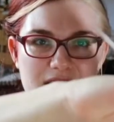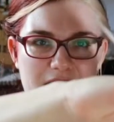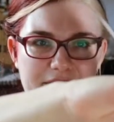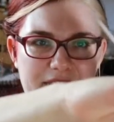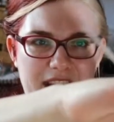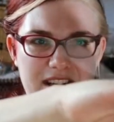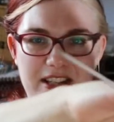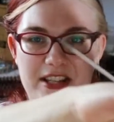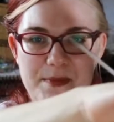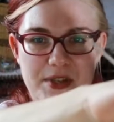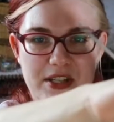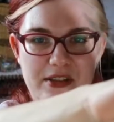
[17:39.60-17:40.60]
that I need this
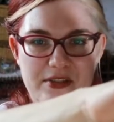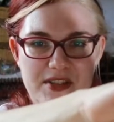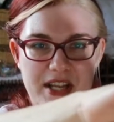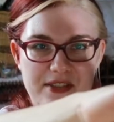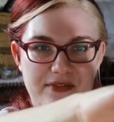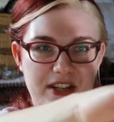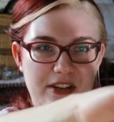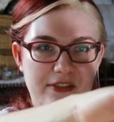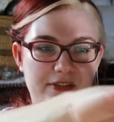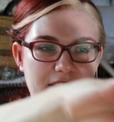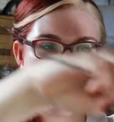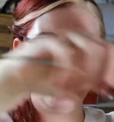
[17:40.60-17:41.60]
particular size of needle for
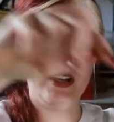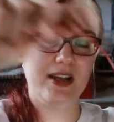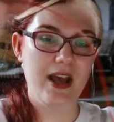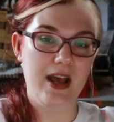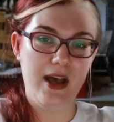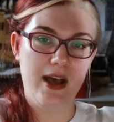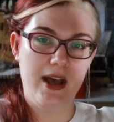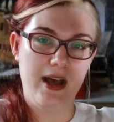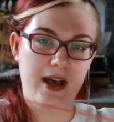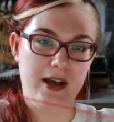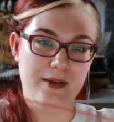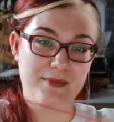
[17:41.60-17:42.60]
anything.
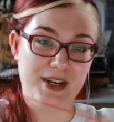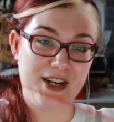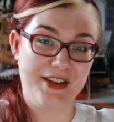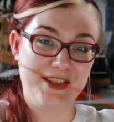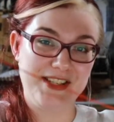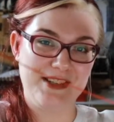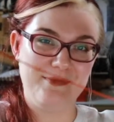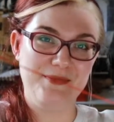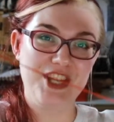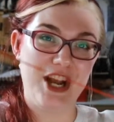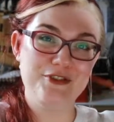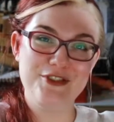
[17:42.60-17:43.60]
But I got some
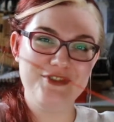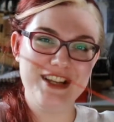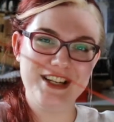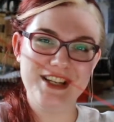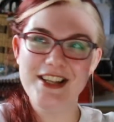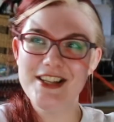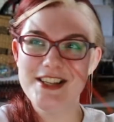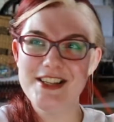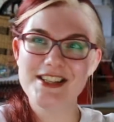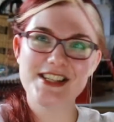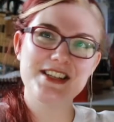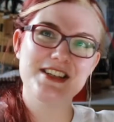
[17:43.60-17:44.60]
Chow-goo
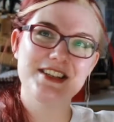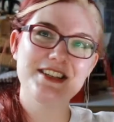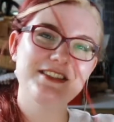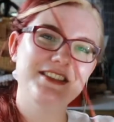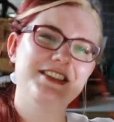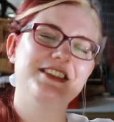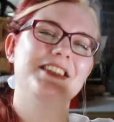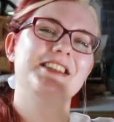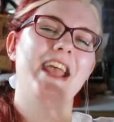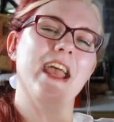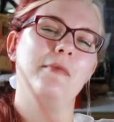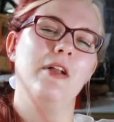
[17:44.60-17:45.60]
needles! This
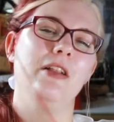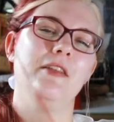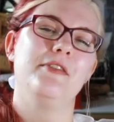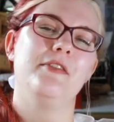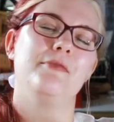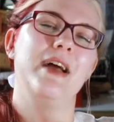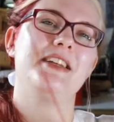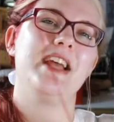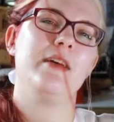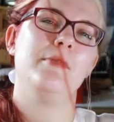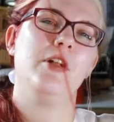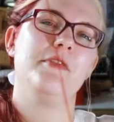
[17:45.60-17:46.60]
cable, the red
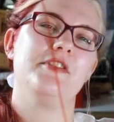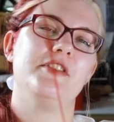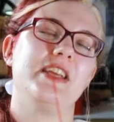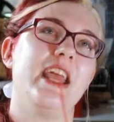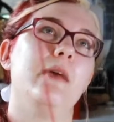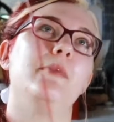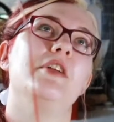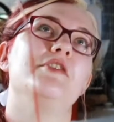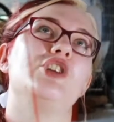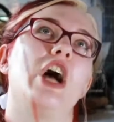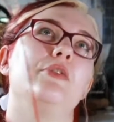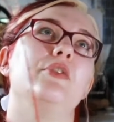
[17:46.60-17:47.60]
cable on the cable on the
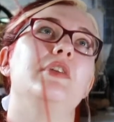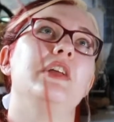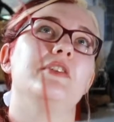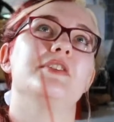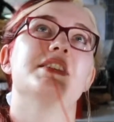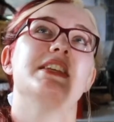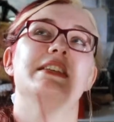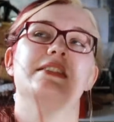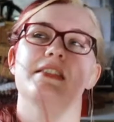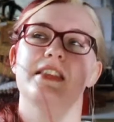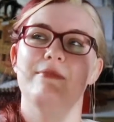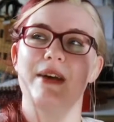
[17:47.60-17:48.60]
Chow-goo needles is
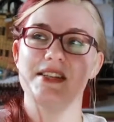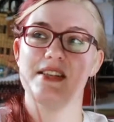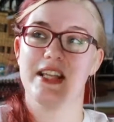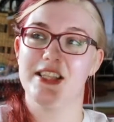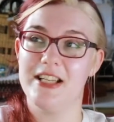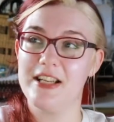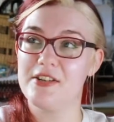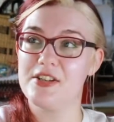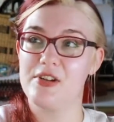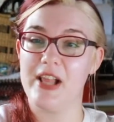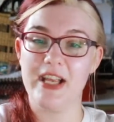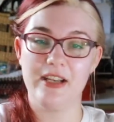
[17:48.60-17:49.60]
the best thing. The needles are
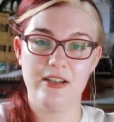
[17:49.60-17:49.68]
like